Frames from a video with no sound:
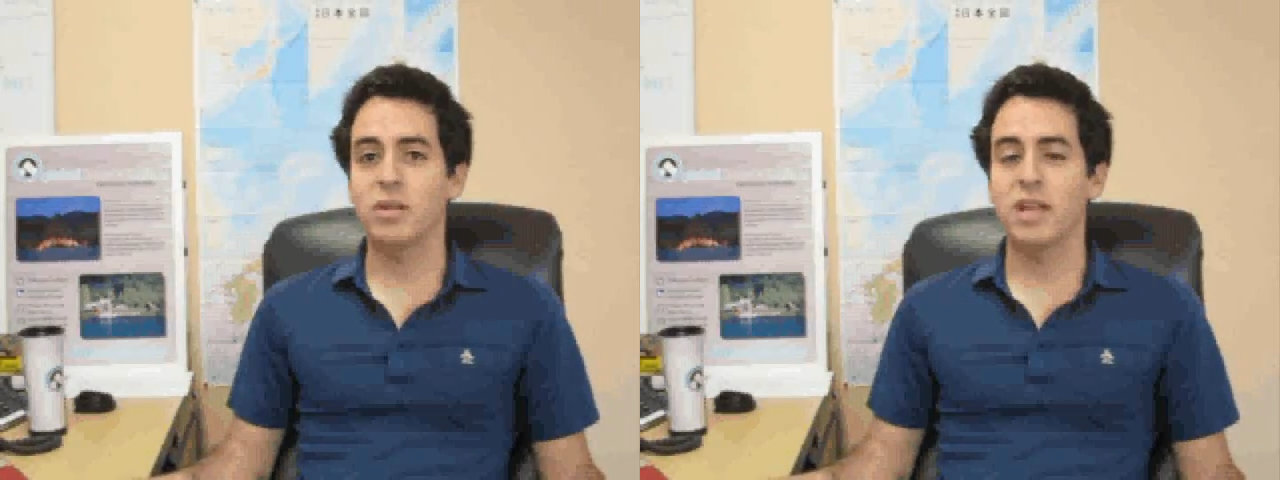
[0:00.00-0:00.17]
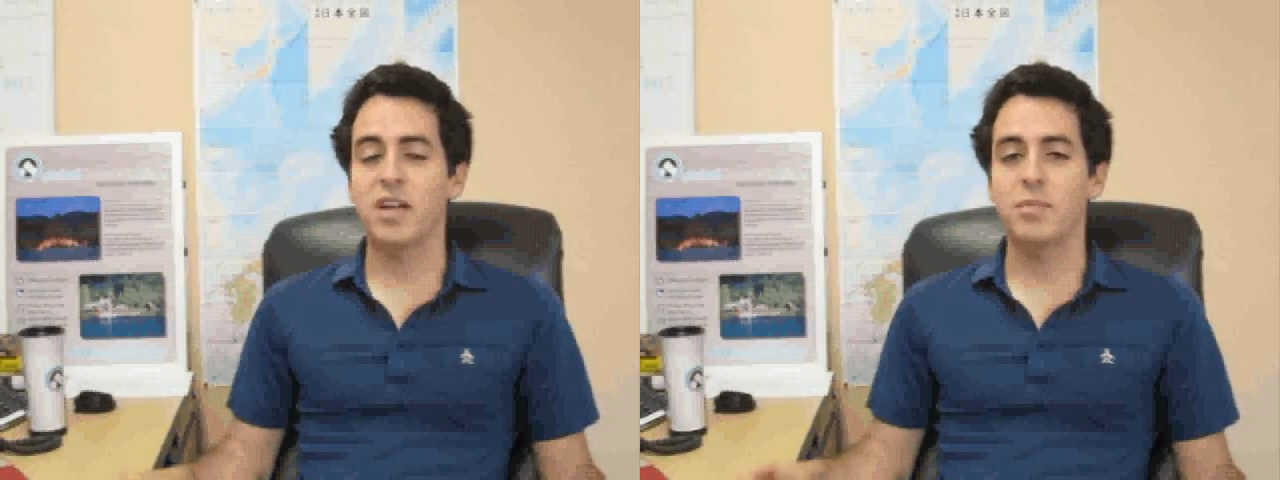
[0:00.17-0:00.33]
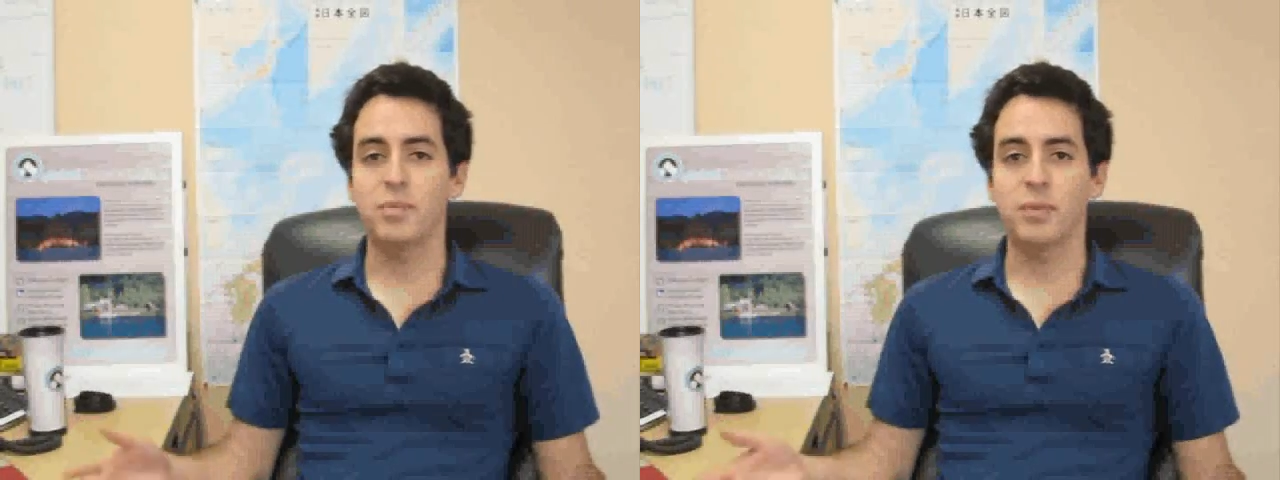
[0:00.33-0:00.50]
A
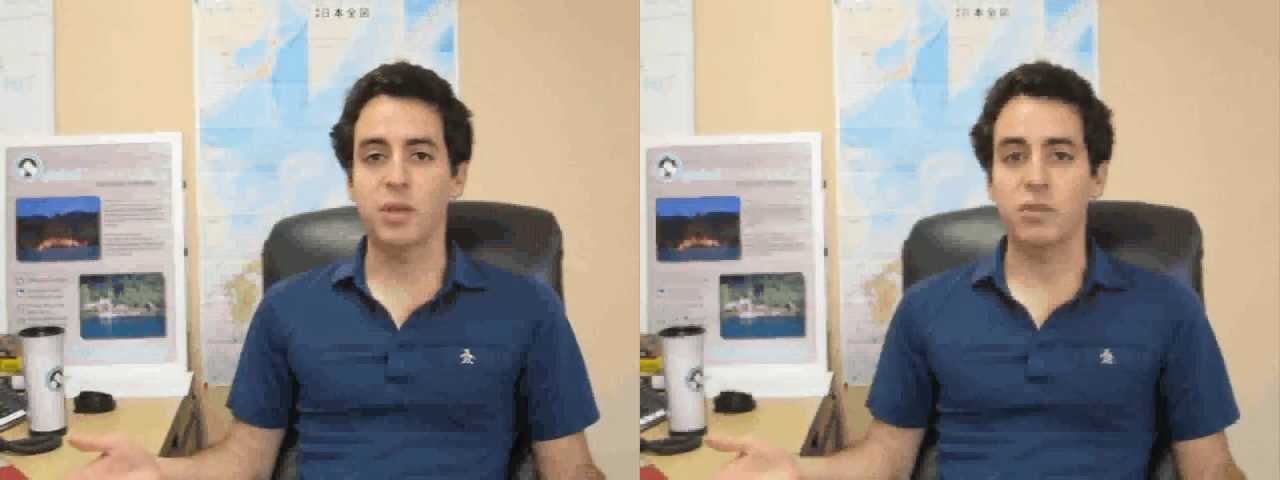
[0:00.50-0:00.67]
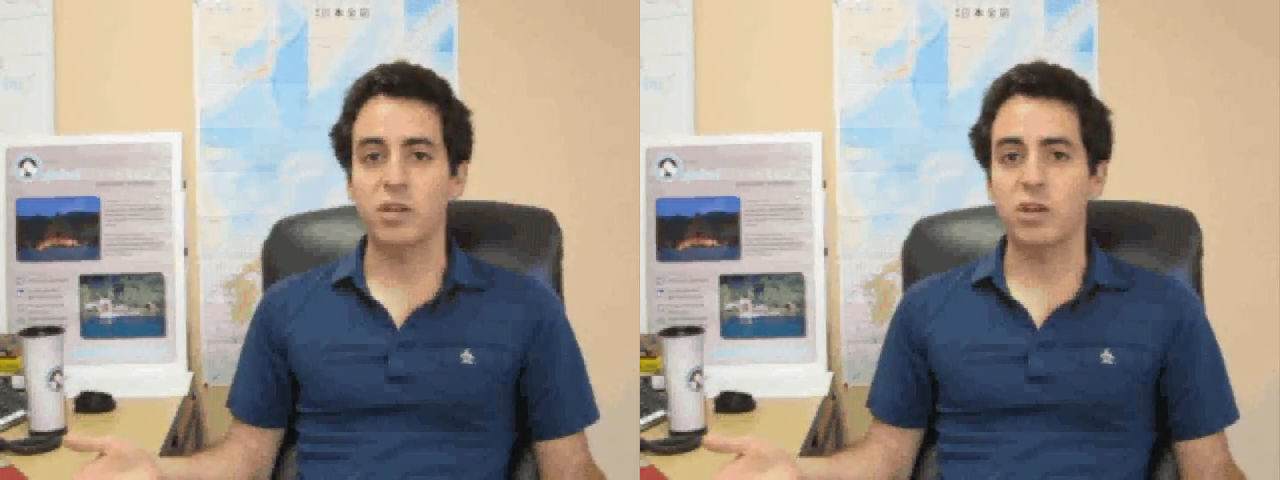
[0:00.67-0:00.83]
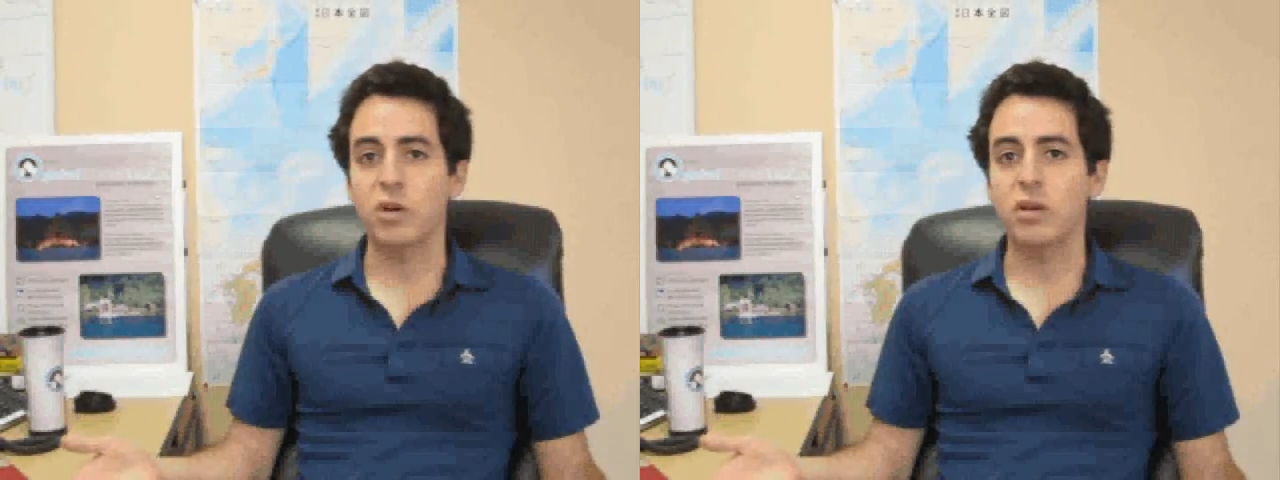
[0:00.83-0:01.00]
lot of people go
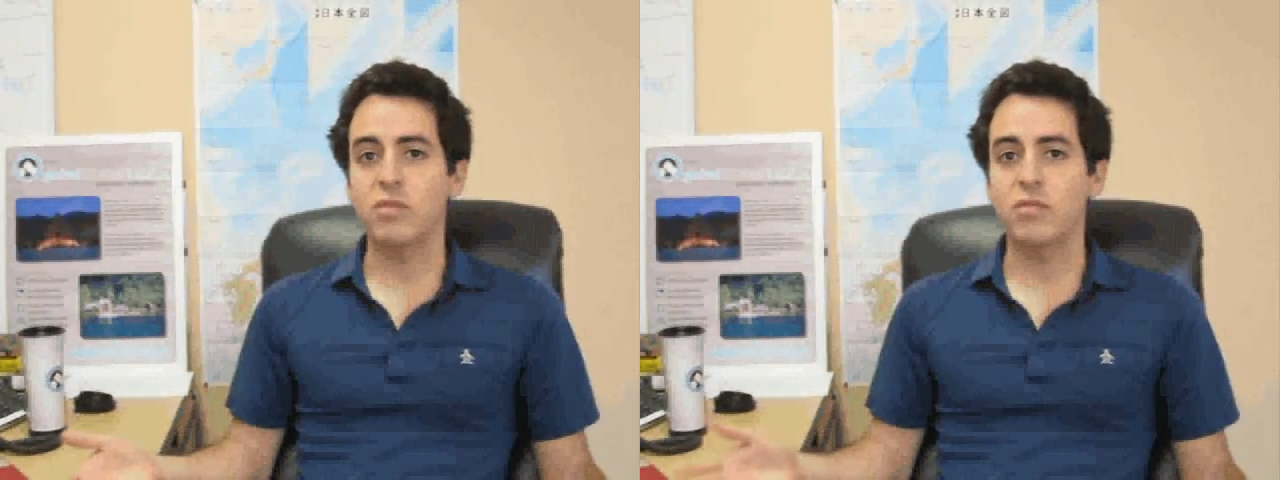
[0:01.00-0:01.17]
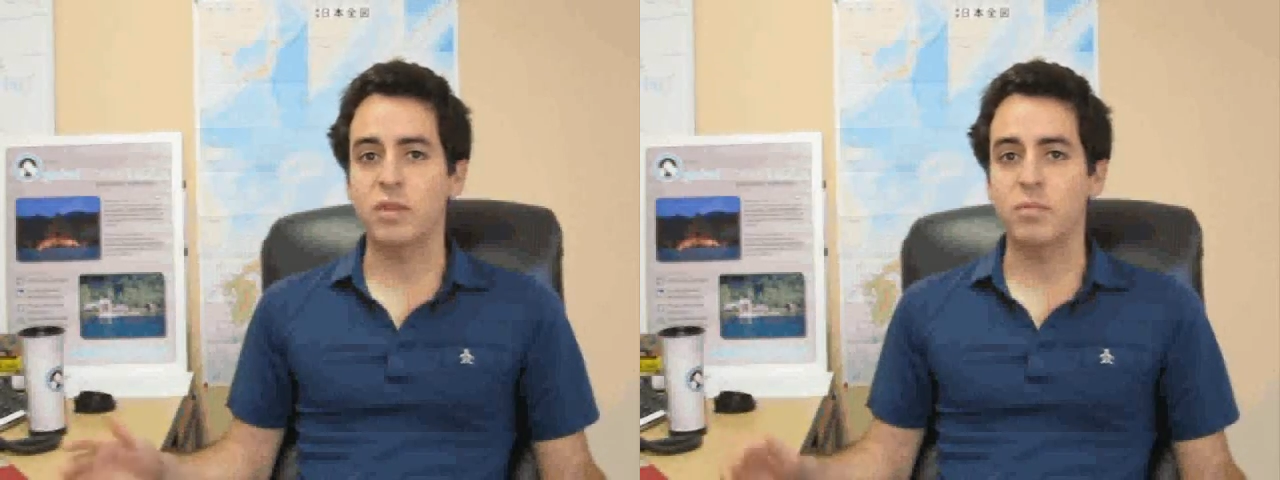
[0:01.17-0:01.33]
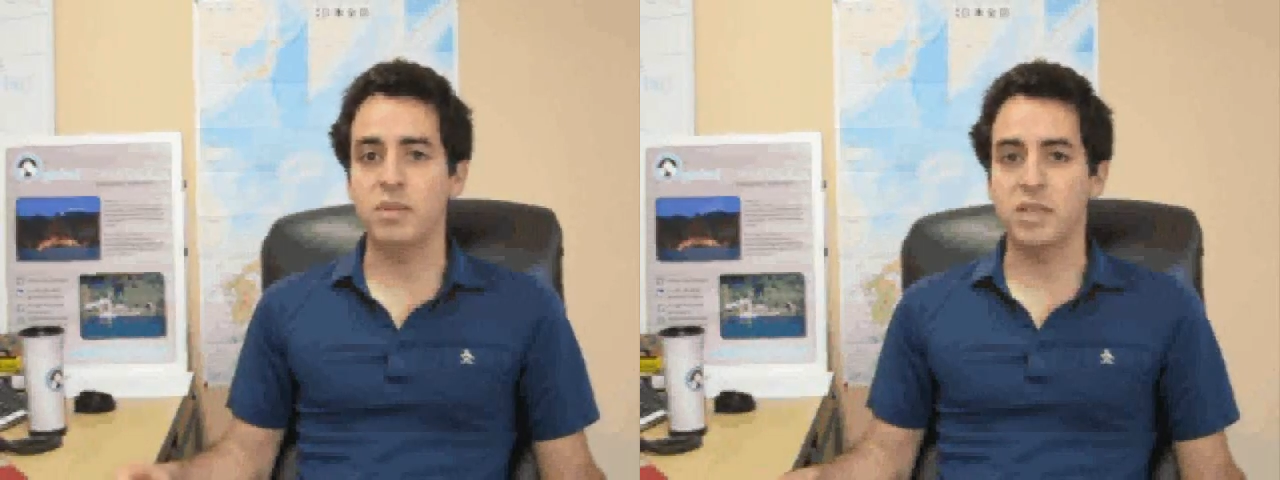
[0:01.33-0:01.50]
to Goa
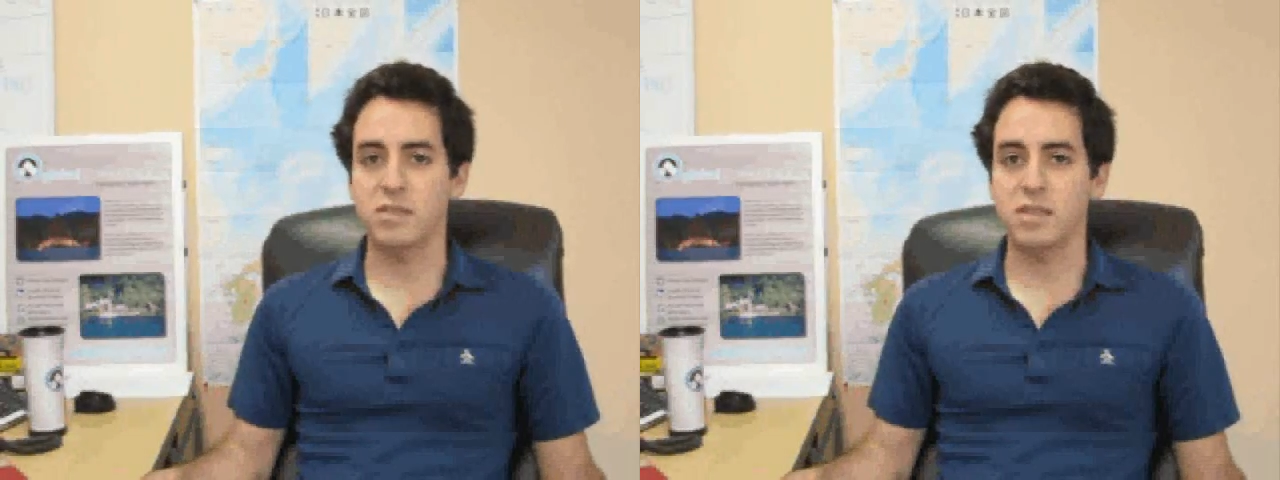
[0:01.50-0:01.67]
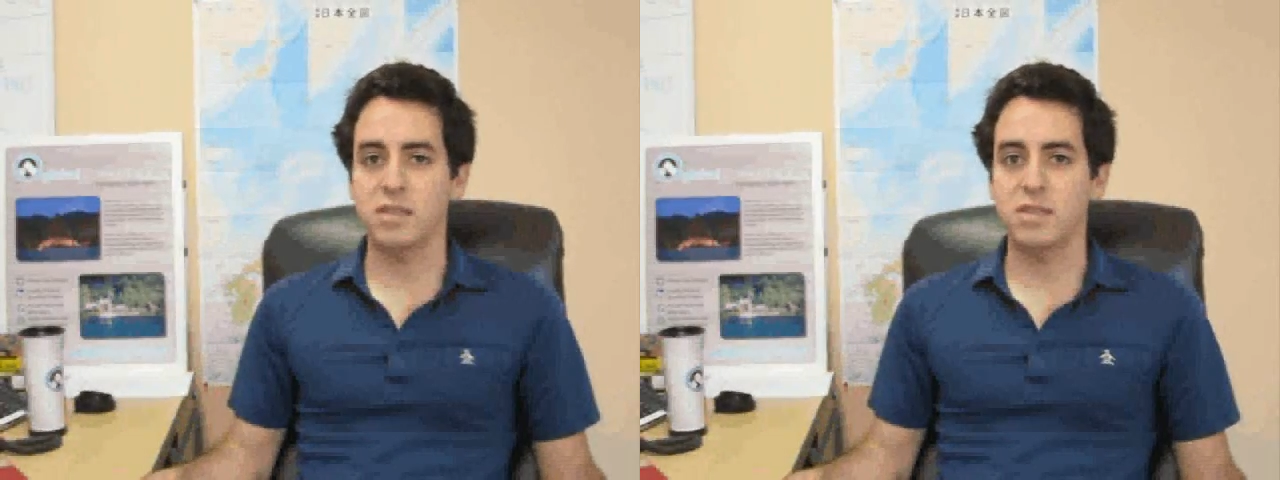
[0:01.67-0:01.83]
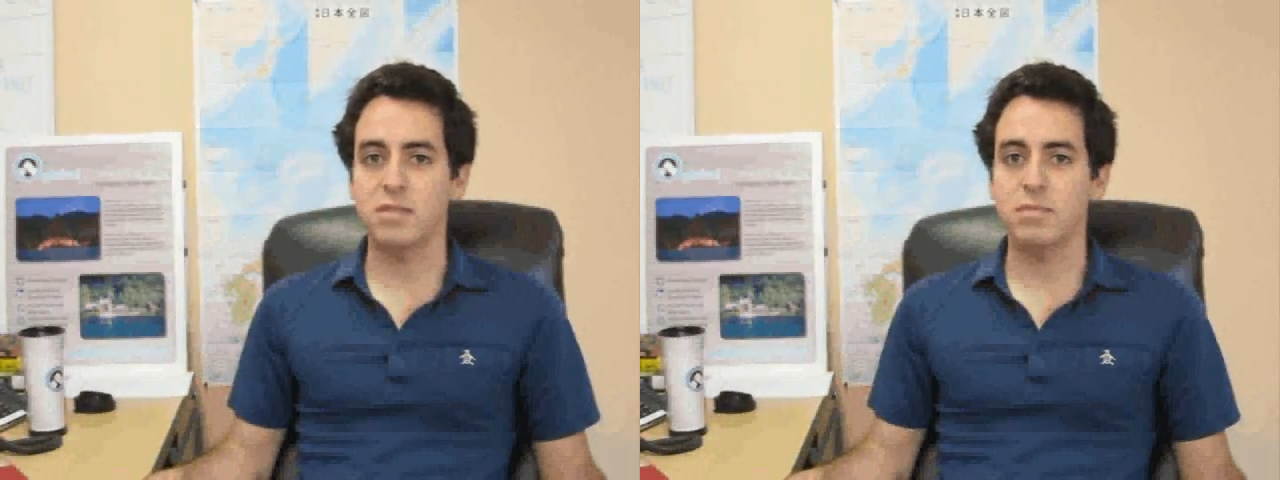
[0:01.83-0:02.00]
for the
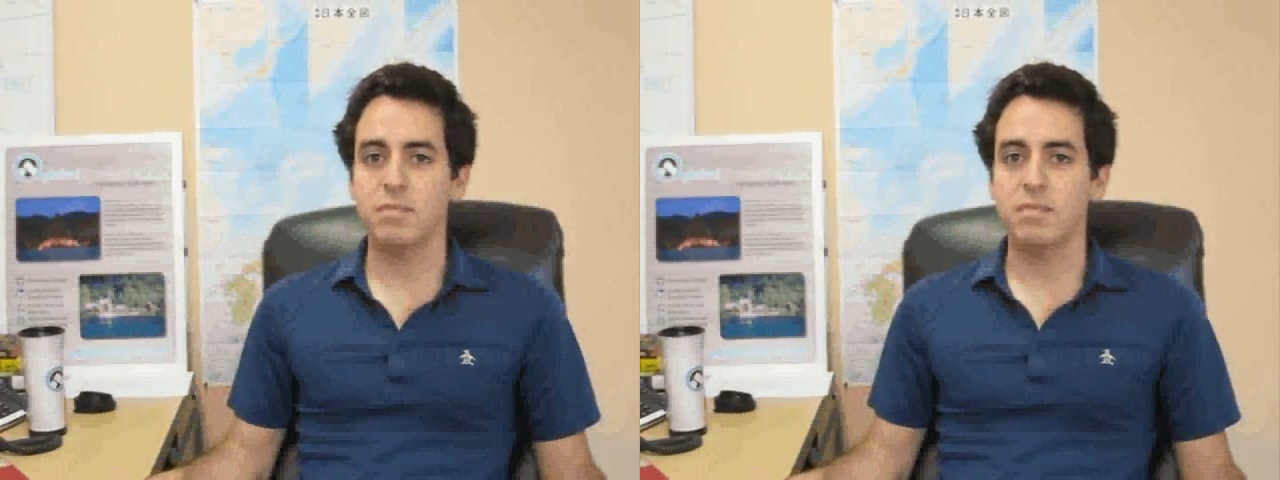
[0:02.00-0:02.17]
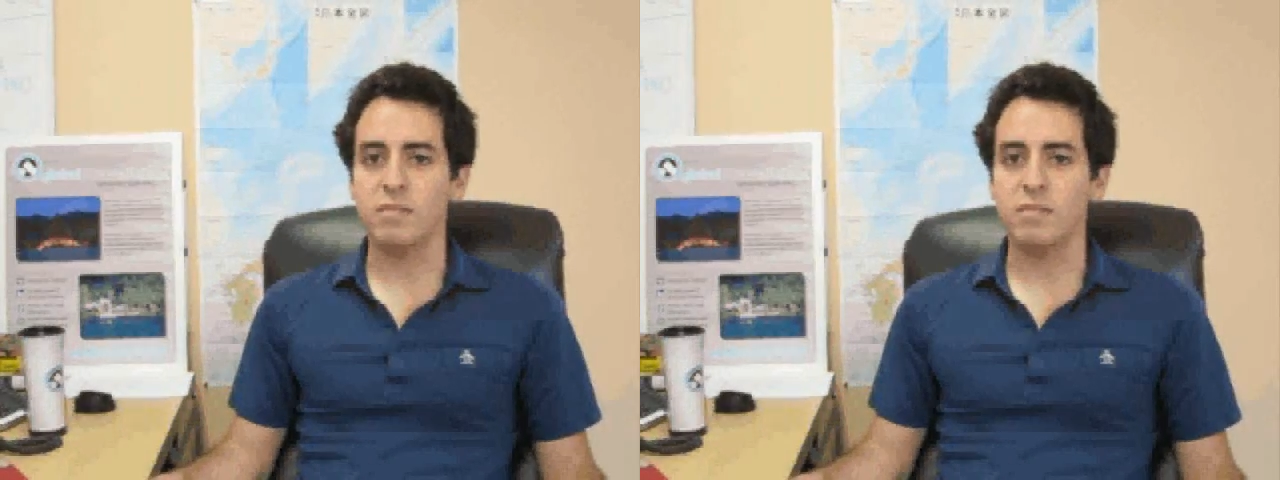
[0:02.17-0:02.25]
beaches.